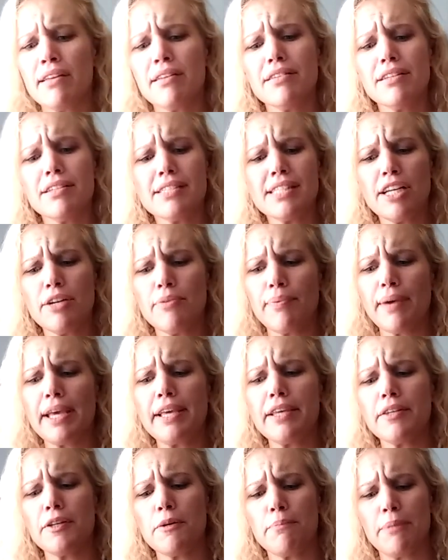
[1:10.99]
It looks like a
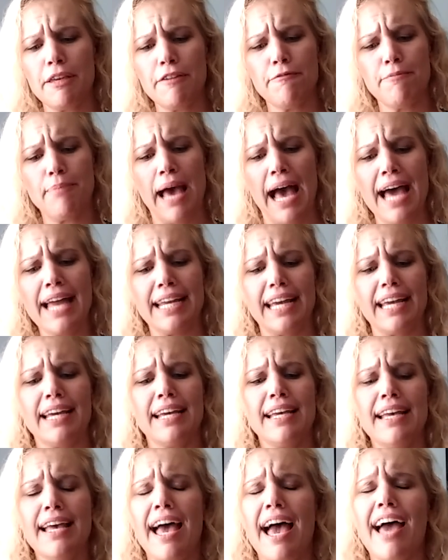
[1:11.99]
regular beef
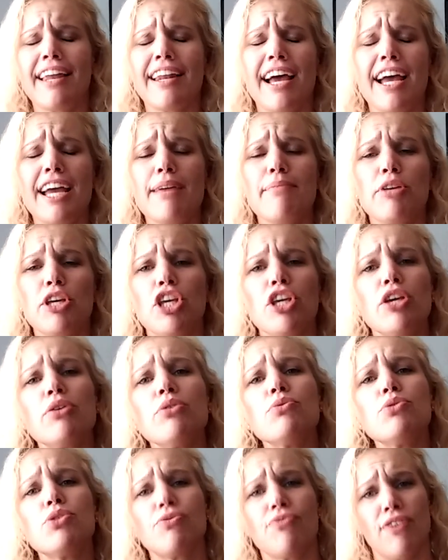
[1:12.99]
patty, and I am a
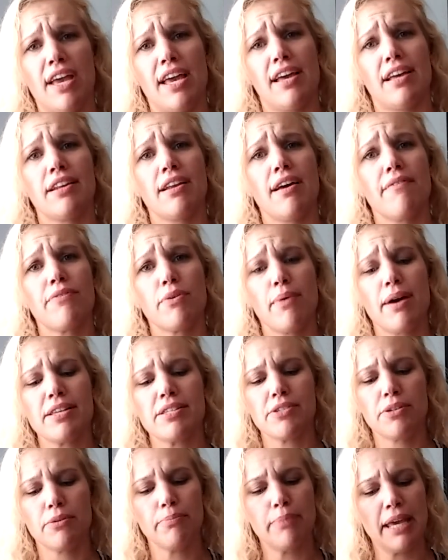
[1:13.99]
huge fan of the
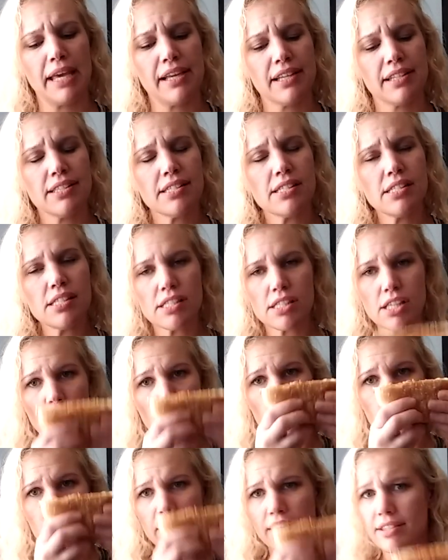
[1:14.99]
Western bacons,
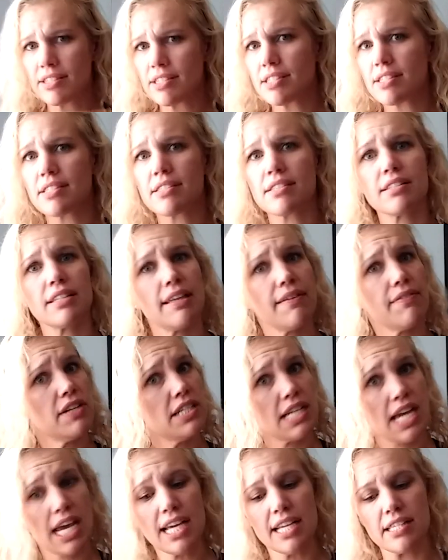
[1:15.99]
so let's give it
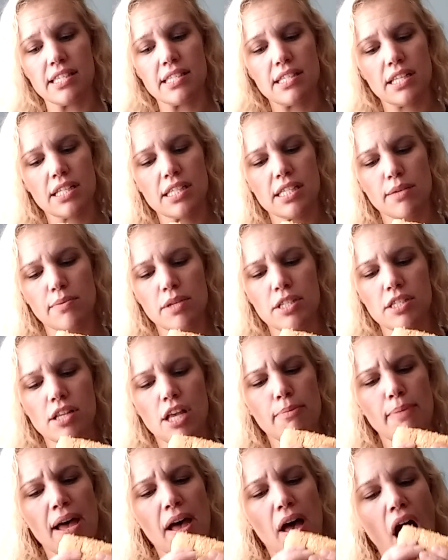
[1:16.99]
a taste. Let's see what it's
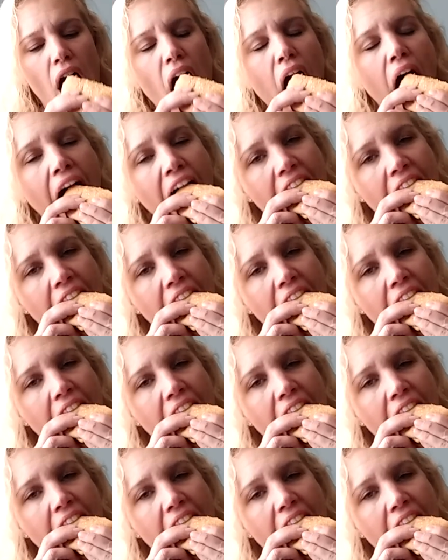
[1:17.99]
all about.